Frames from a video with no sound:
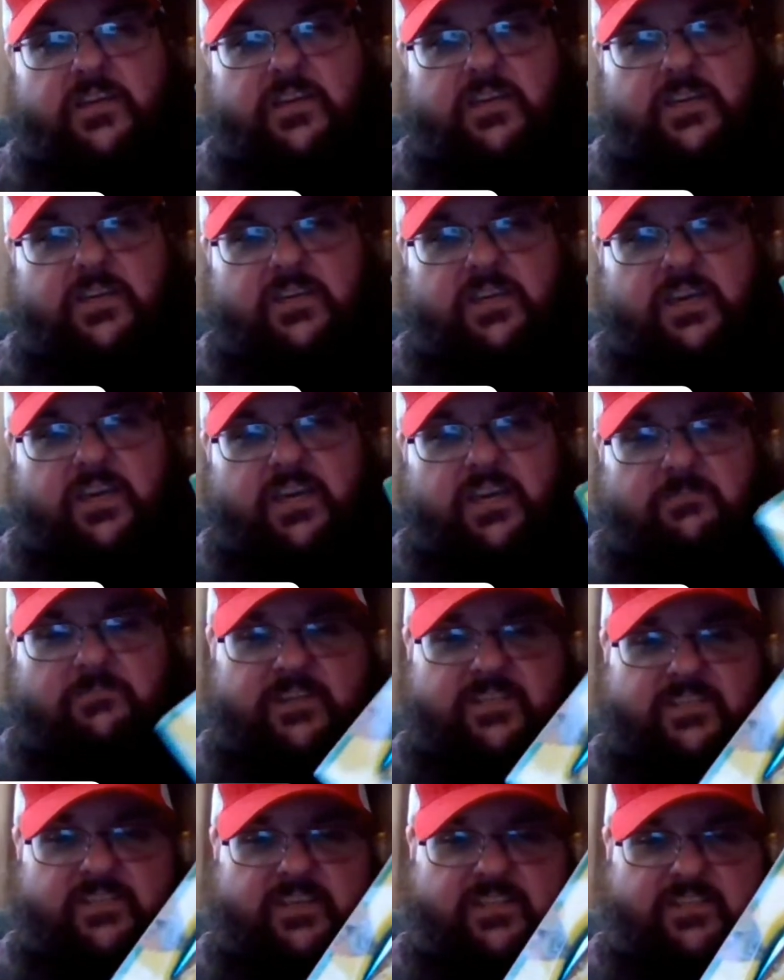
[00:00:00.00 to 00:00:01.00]
and it makes
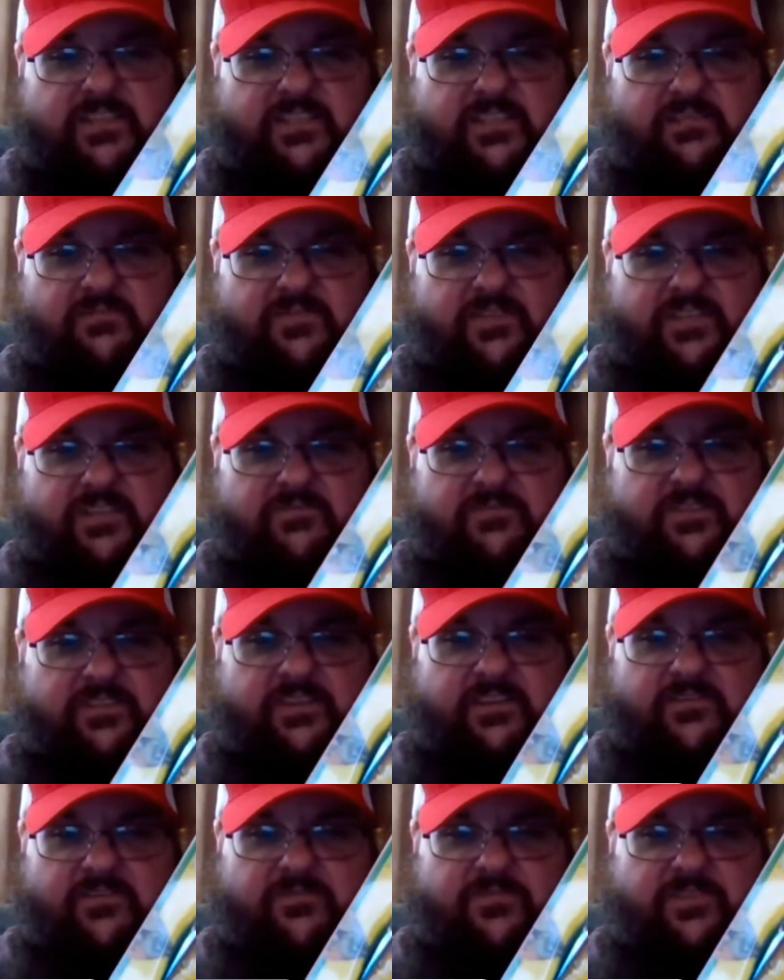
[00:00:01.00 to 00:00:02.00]
sense because obviously everything
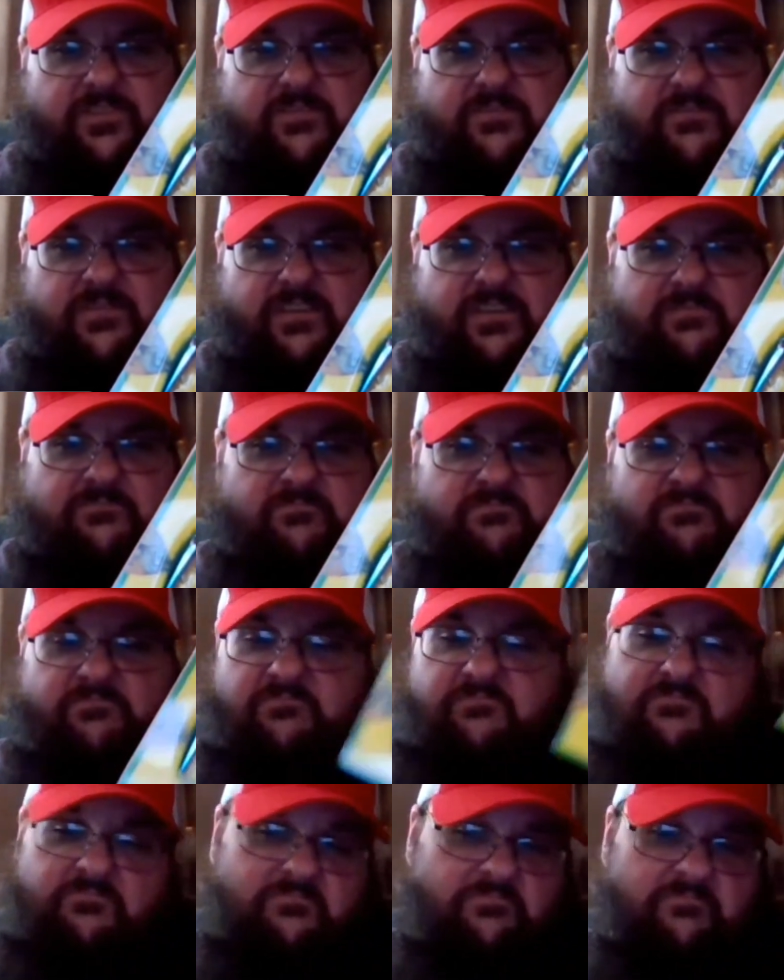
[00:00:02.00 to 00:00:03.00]
over there, like
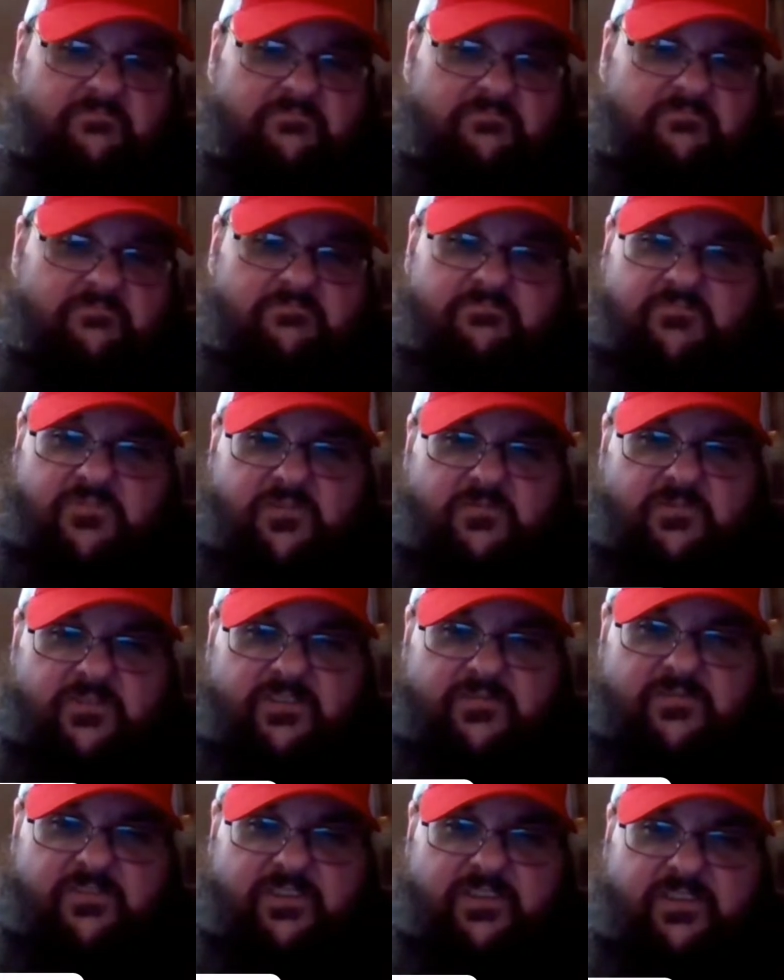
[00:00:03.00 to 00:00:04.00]
pretty much everything
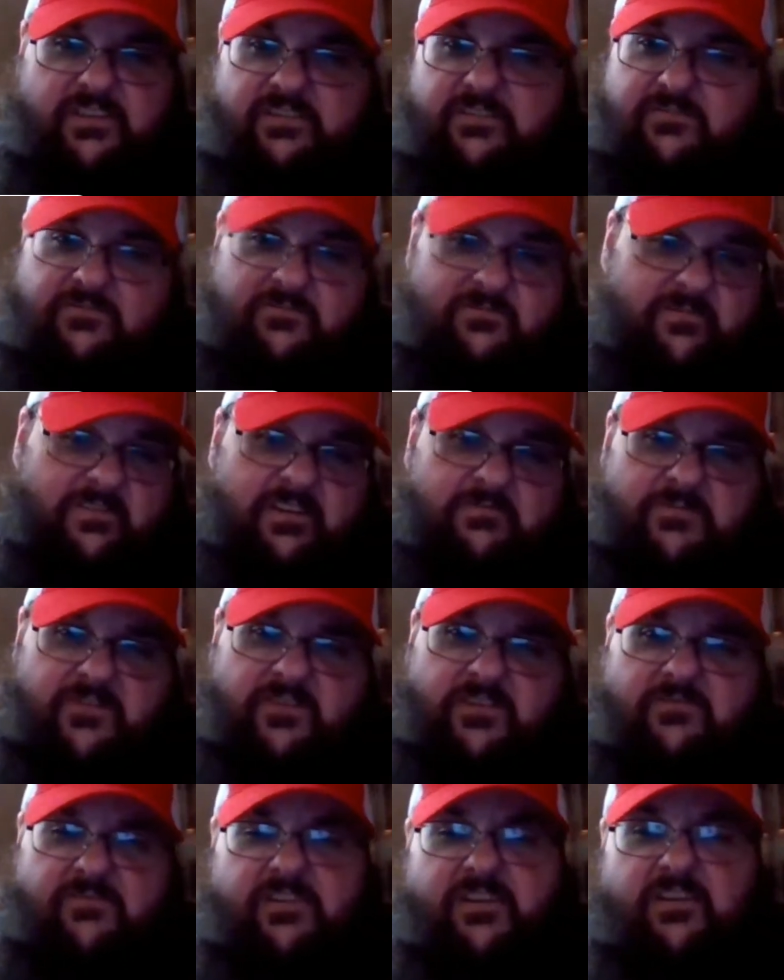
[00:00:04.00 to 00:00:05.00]
in America right now, is
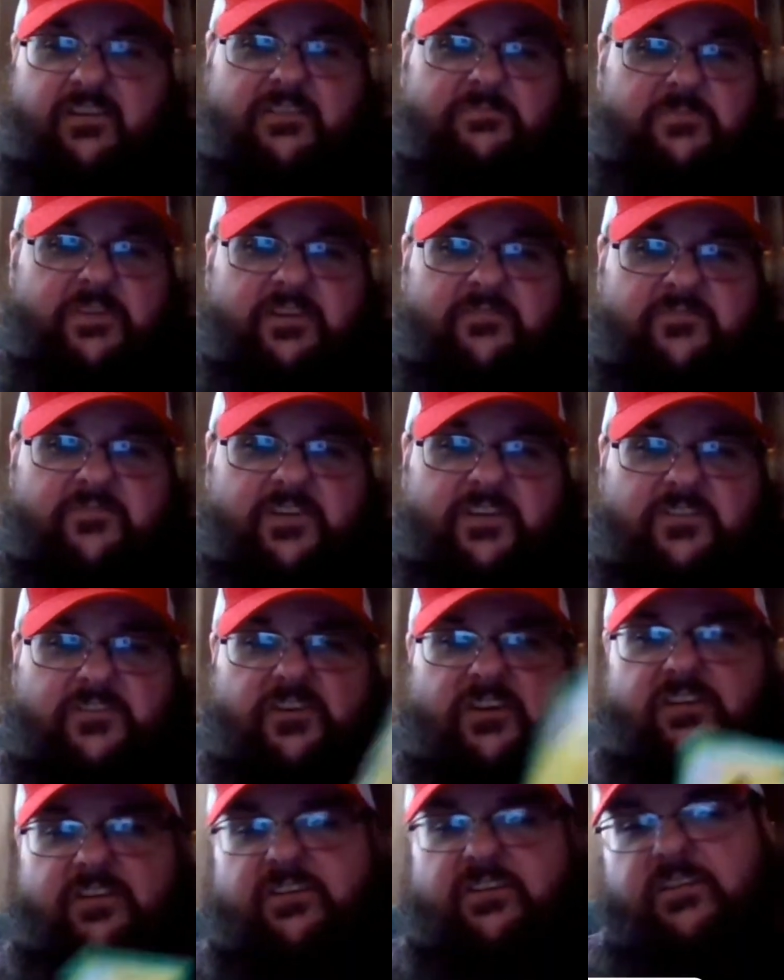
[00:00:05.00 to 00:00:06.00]
made in fucking China.
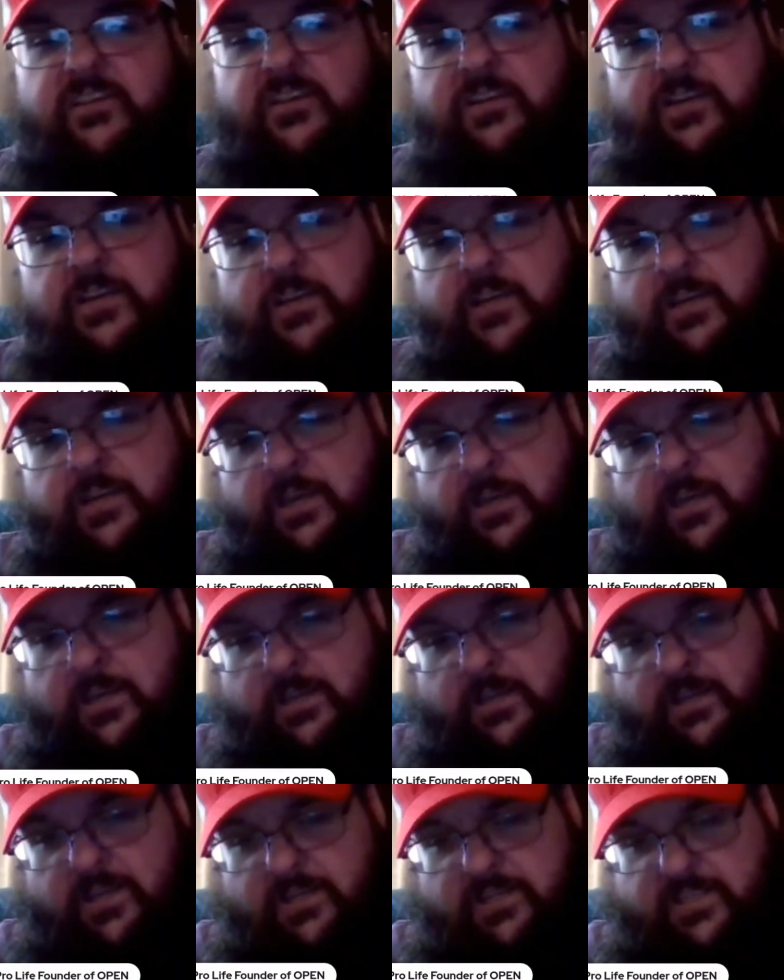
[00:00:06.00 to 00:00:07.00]

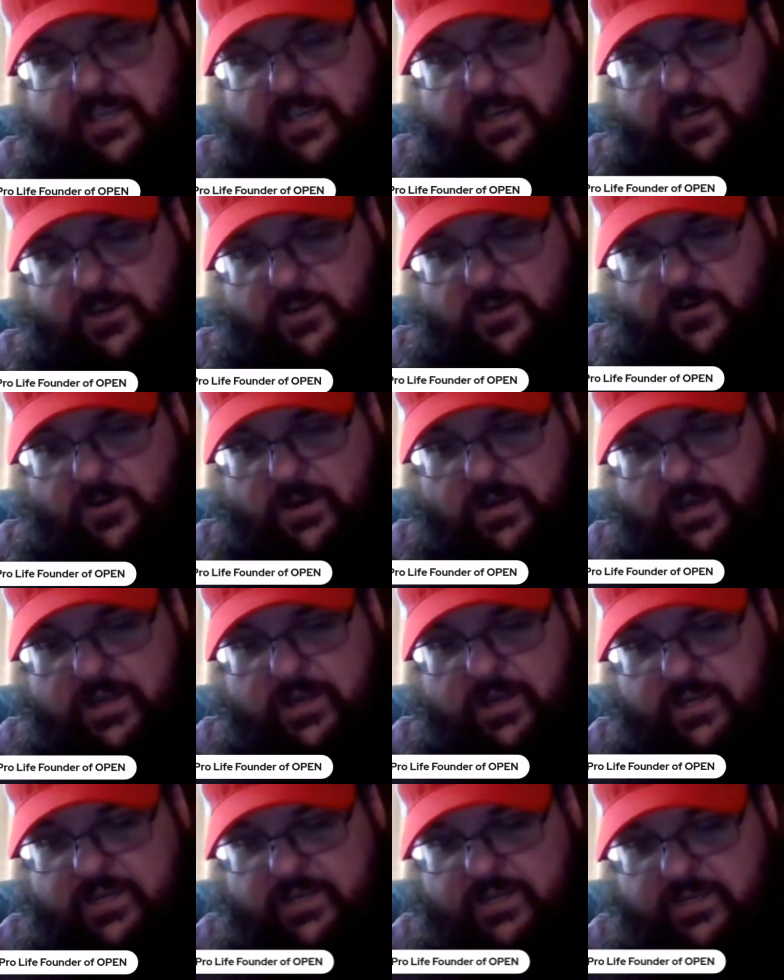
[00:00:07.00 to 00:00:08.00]
So,
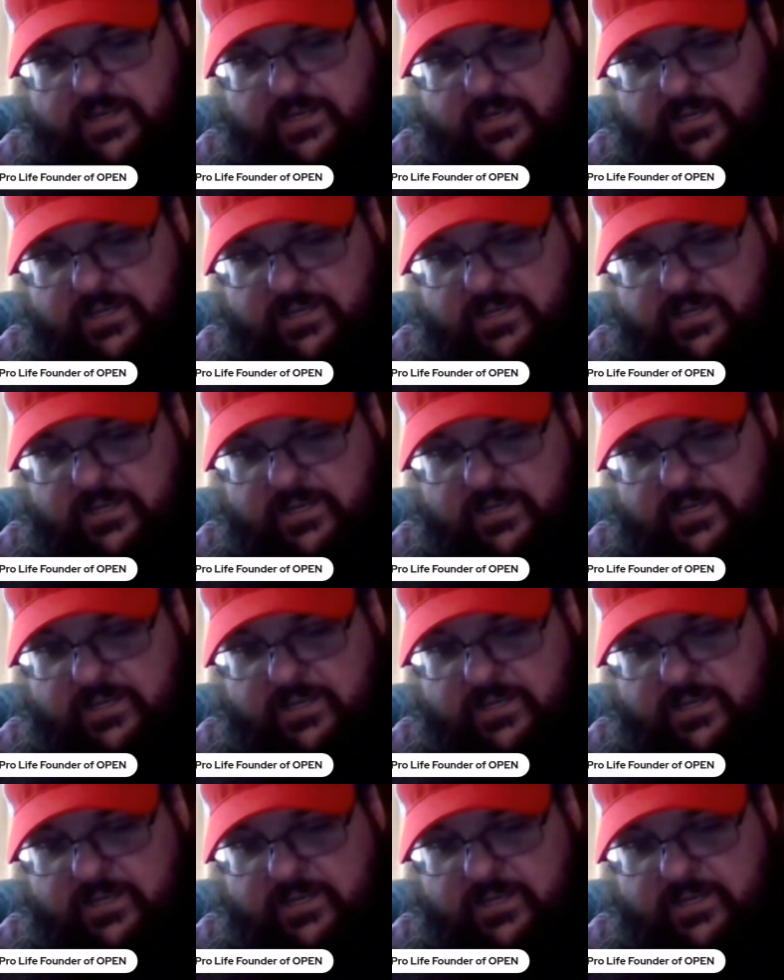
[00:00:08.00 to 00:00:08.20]
unfortunately, we